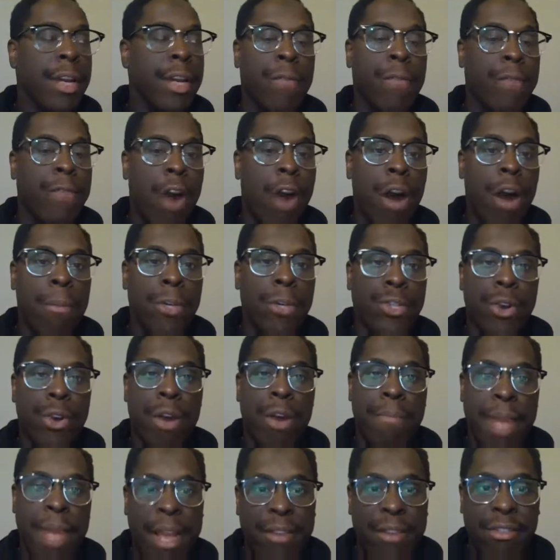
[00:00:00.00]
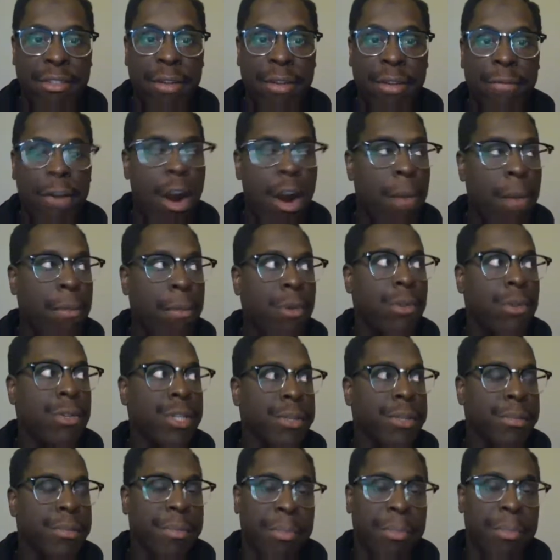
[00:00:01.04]
Farmers are amazing.
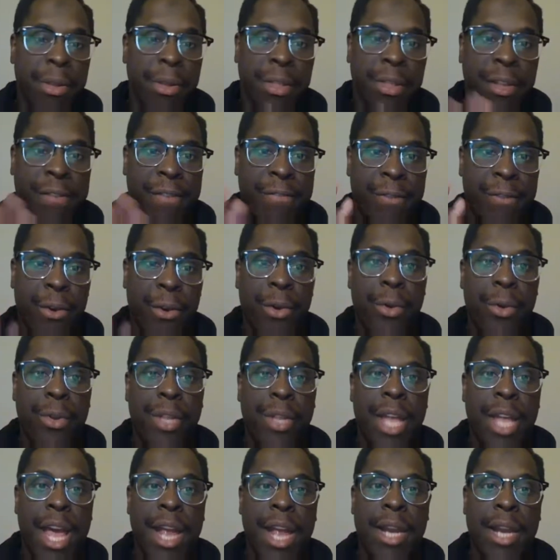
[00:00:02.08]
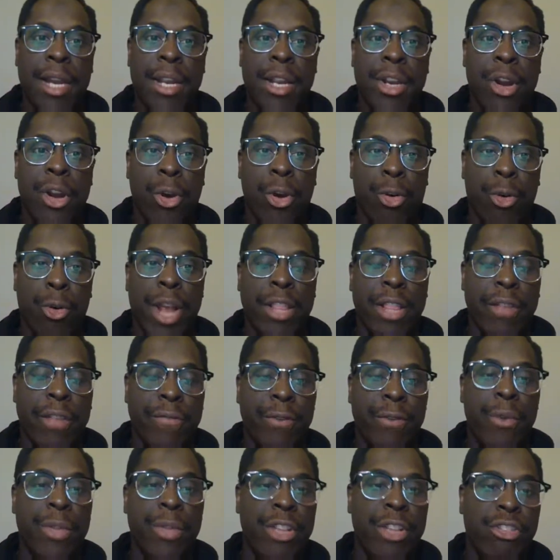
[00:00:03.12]
Farmers put the food that create the
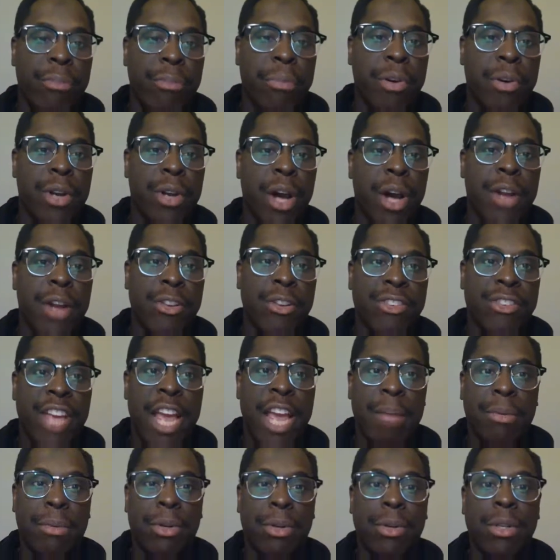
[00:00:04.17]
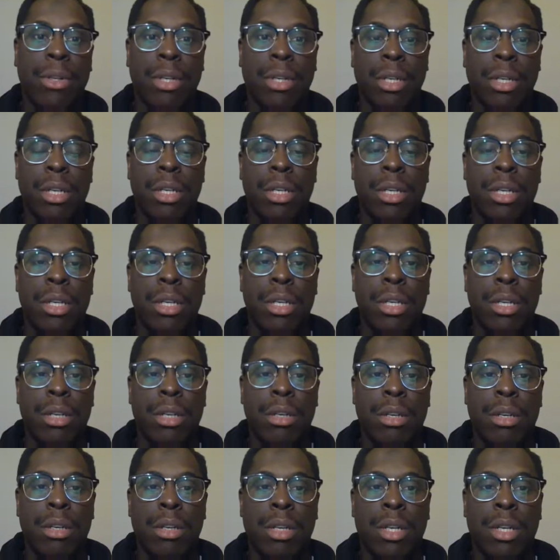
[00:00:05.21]
food that you put on your table.
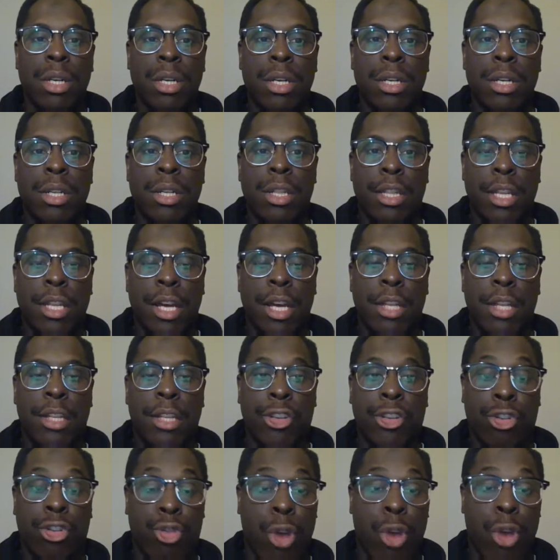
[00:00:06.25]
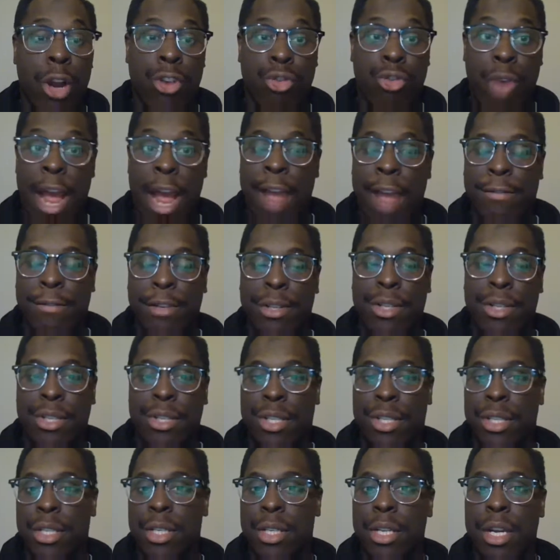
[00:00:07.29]
The truck
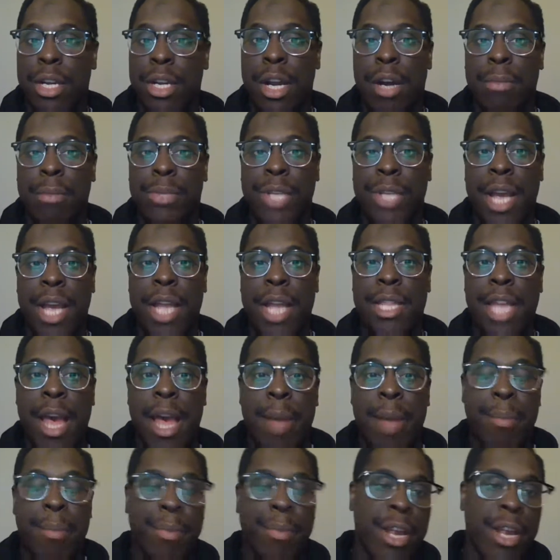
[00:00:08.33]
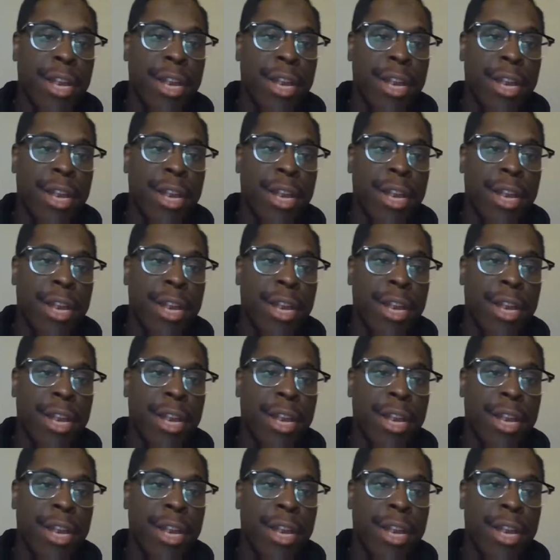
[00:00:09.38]
drivers, what I'm saying, that